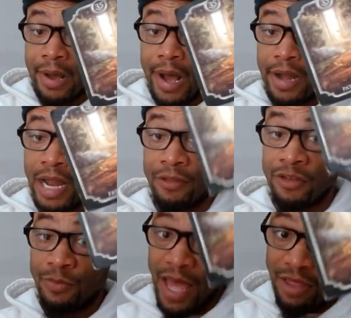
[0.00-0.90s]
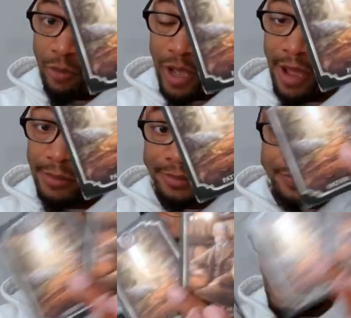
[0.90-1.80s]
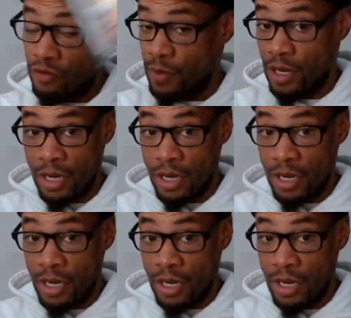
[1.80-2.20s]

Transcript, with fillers: Uh, now this pathway, has been a,